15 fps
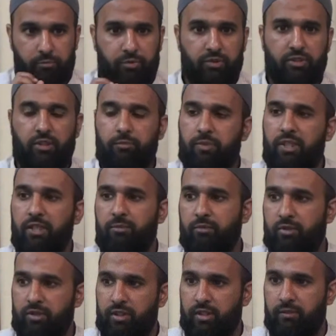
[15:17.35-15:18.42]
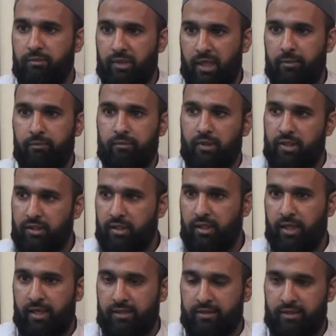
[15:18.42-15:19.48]
Put the meme or the M and the
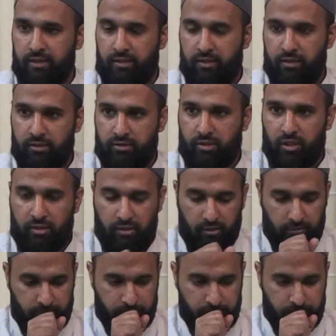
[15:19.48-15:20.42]
S and the sad.